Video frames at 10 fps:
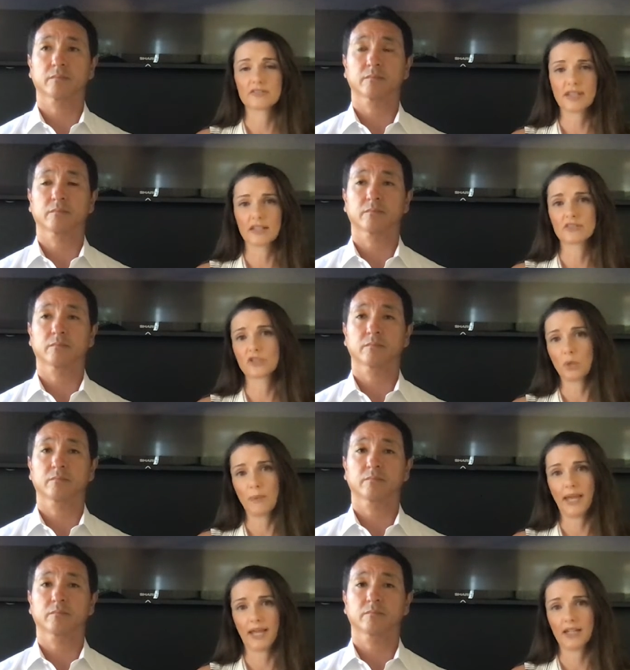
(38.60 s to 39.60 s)
Speaker 1: so
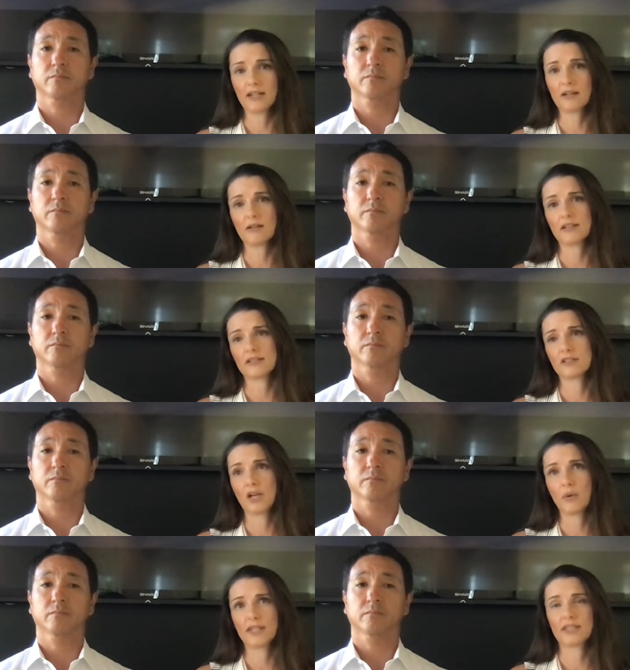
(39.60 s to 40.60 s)
pained
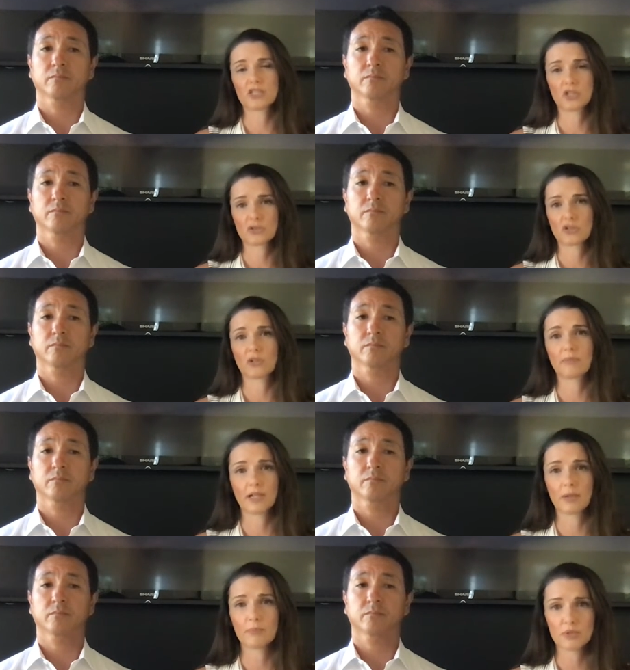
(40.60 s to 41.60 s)
knowing that children are being
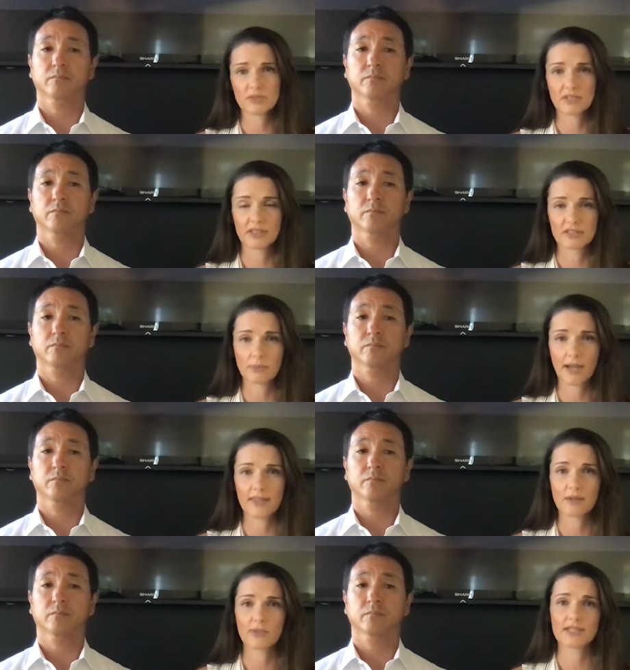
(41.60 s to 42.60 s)
abused in this way that we
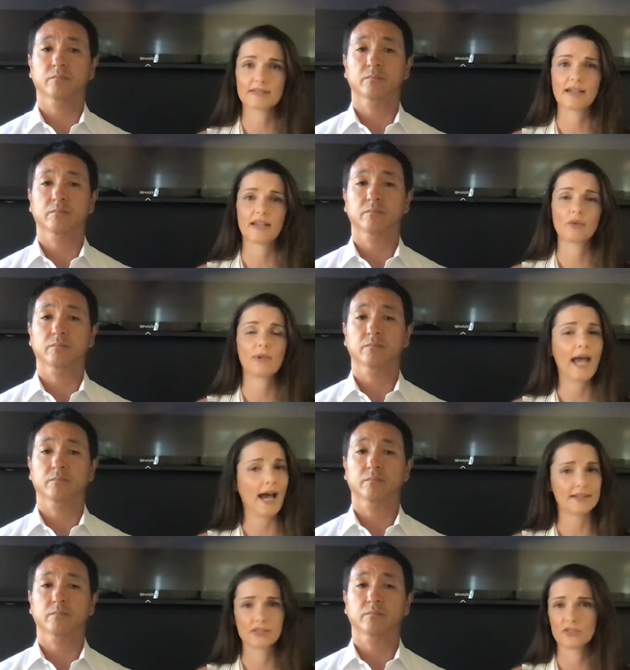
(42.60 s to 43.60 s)
decided we had to
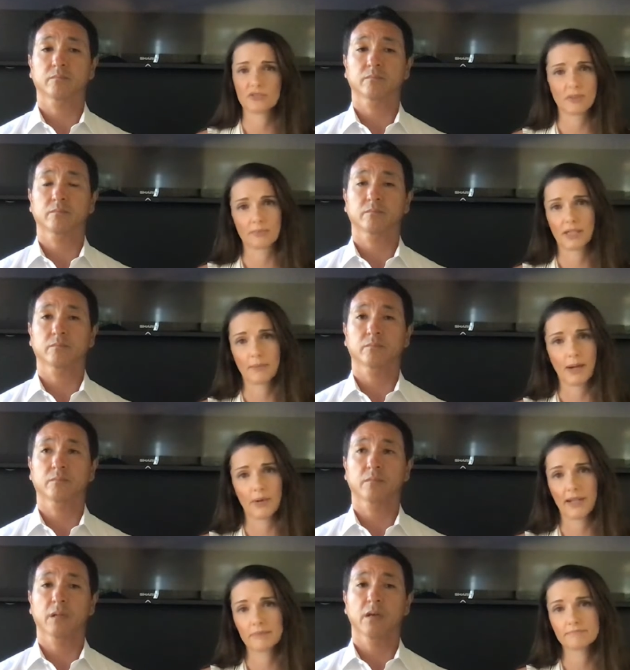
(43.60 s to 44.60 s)
do something about it.
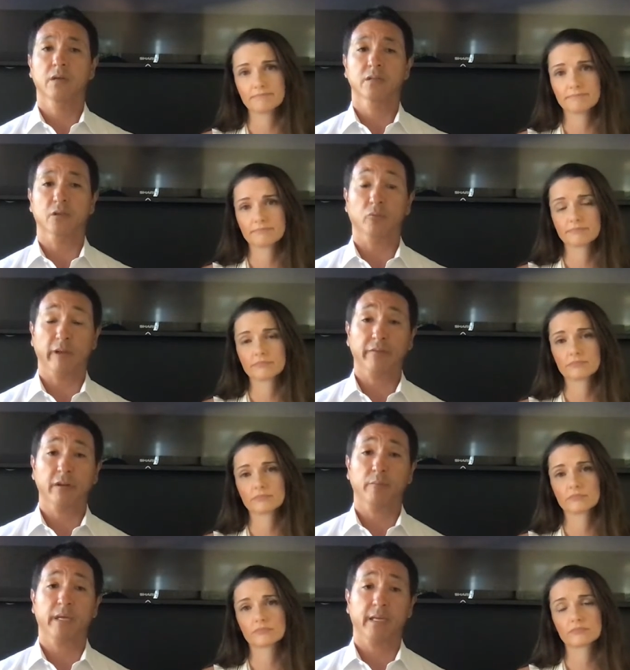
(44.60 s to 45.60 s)
Speaker 2: So we've
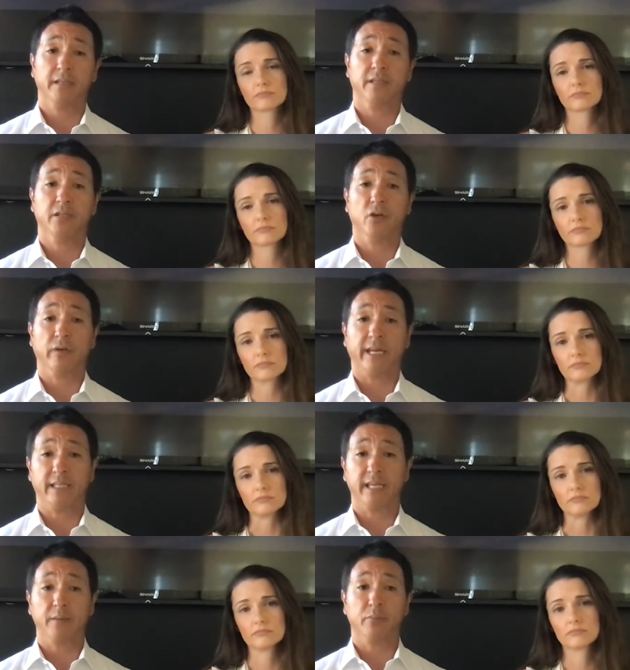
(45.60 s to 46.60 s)
committed to donate 10%
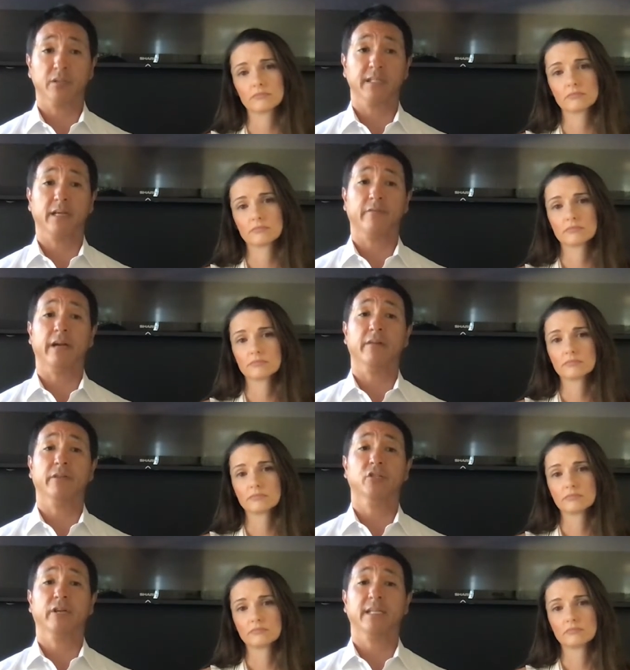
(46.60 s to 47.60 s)
of every
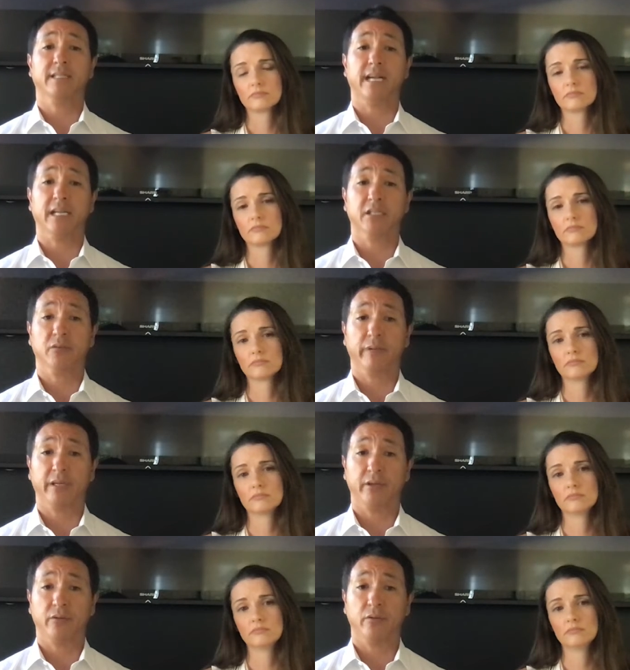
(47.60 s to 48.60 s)
transaction we
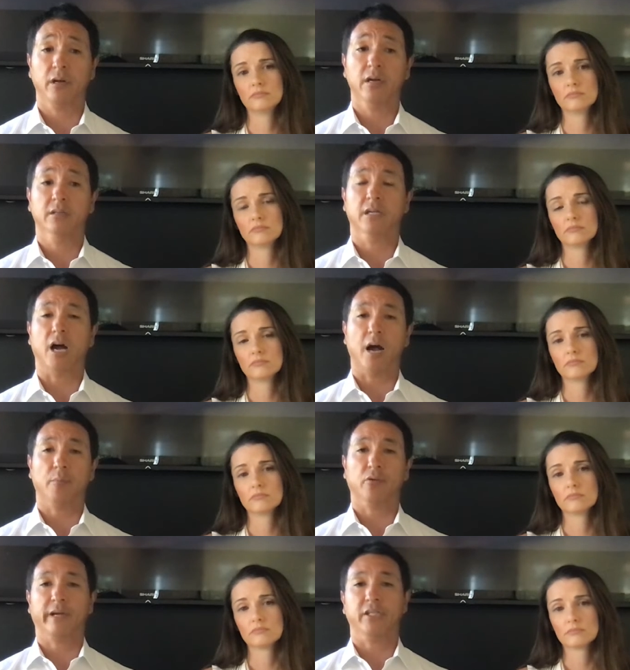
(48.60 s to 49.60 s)
do to
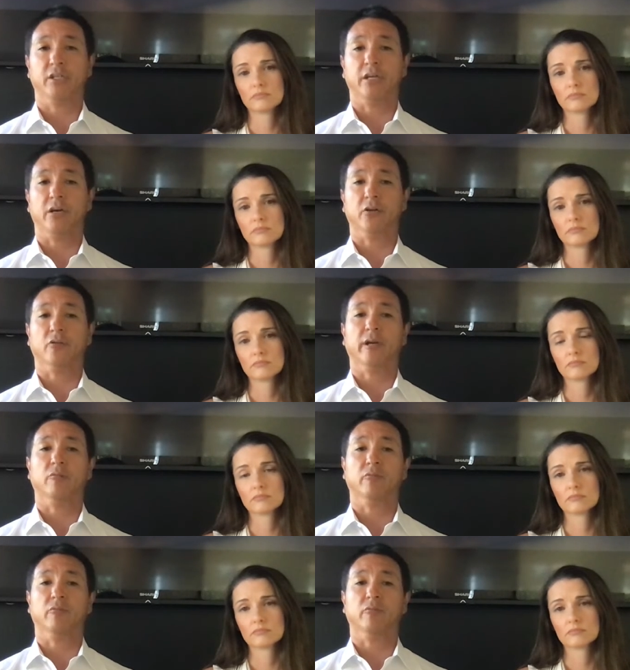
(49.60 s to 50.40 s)
Operation Underground